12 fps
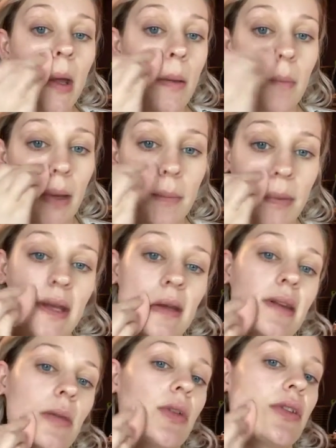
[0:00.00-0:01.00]
But because
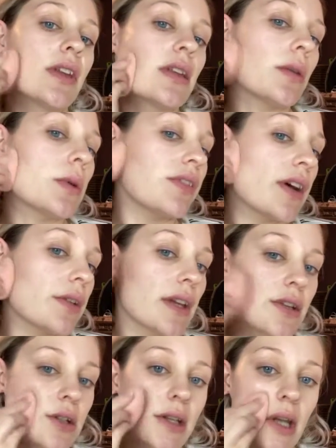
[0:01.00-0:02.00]
I'm using liquid
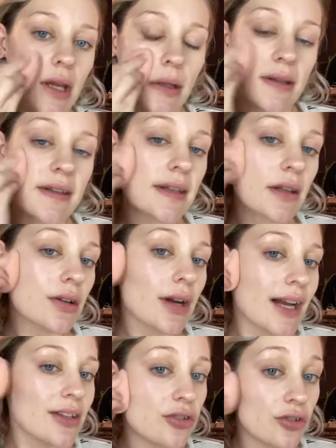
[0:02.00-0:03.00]
foundation and concealer,
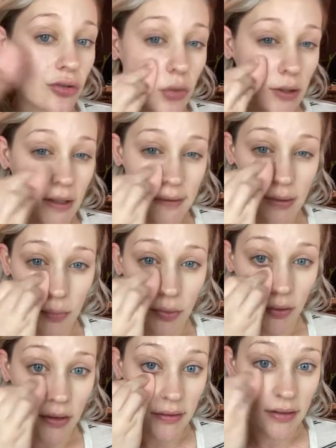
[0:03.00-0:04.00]
I do need to
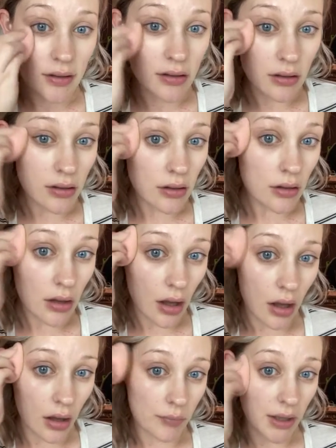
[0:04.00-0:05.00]
put
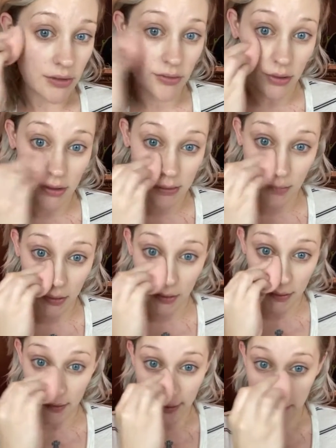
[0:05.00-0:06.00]

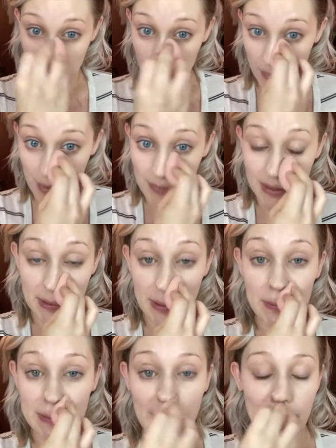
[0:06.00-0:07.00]
a layer around my
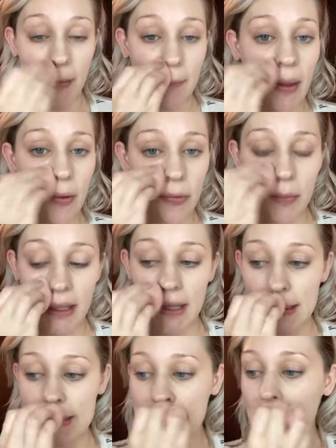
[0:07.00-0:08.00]
nose and my mouth
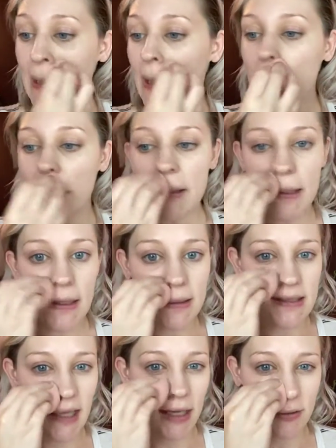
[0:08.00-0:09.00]
because the
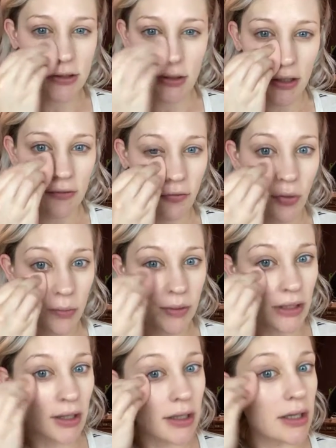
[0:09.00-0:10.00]
texture and
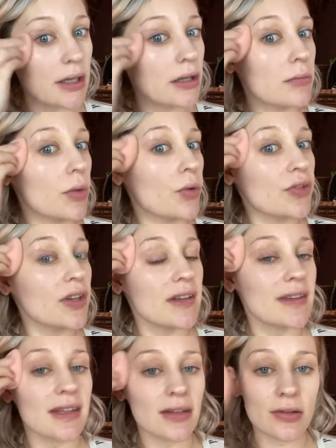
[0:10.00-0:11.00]
formula in most
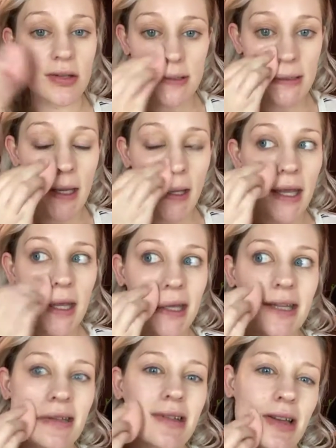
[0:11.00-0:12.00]
concealers,
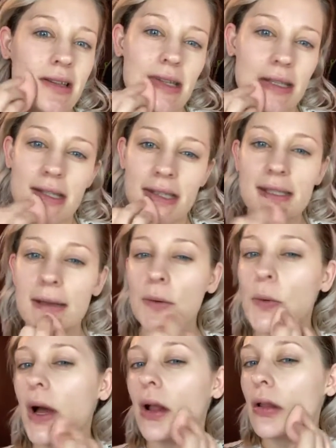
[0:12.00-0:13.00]
it doesn't sit
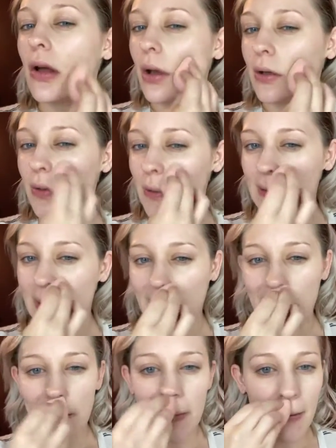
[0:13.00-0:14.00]
well on your
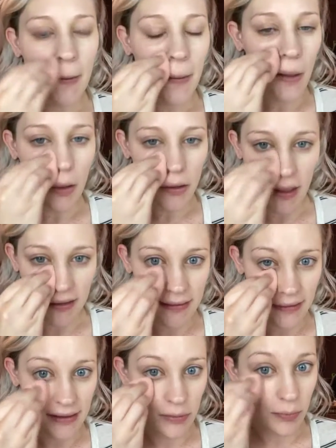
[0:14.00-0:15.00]
skin. It
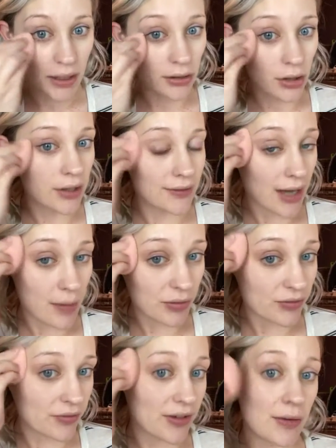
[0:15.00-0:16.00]
sits better on top
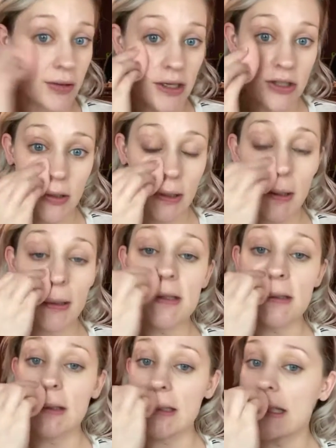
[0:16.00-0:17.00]
of a foundation.
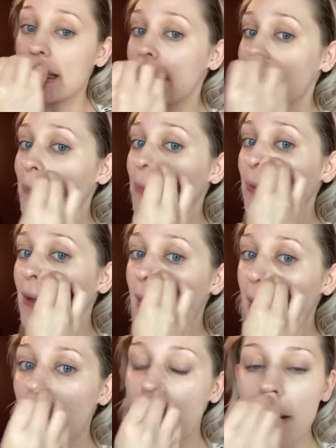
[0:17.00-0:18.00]
So just a tip
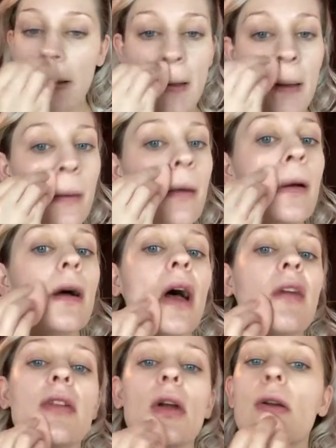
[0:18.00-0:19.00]
there.
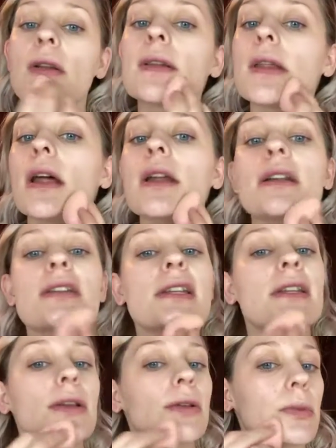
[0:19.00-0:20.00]
I've noticed that it
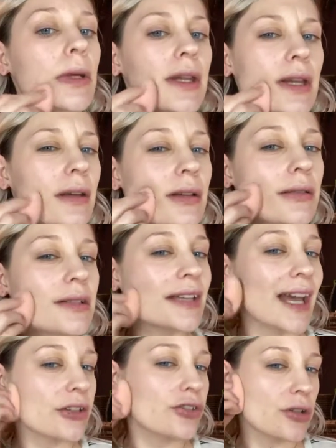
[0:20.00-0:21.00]
just looks really
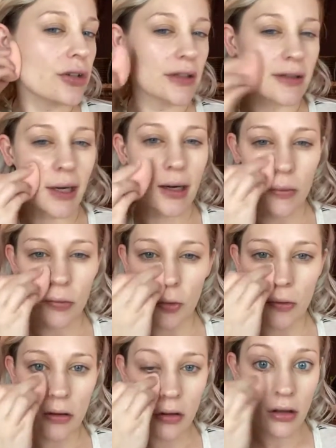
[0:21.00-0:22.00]
textured and
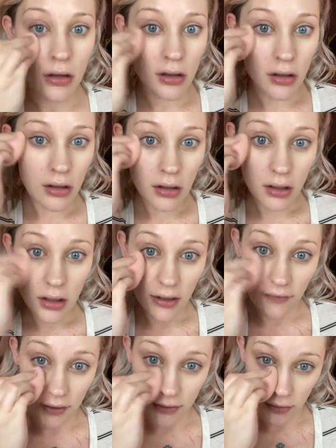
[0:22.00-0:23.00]
terrible
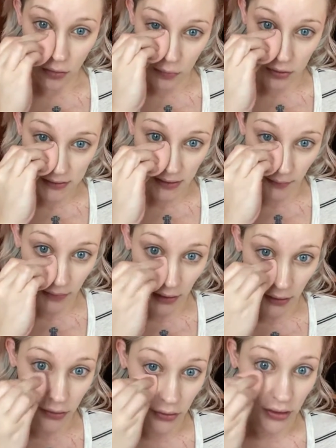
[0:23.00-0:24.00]
if I don't put something
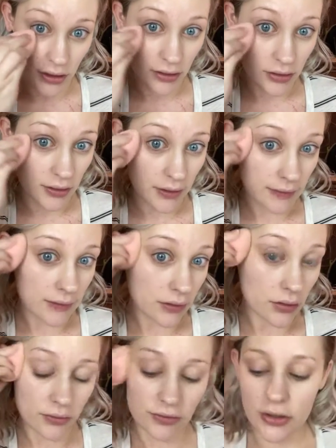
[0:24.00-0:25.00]
underneath the
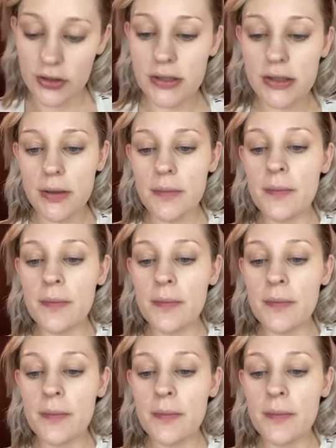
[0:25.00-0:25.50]
concealer first.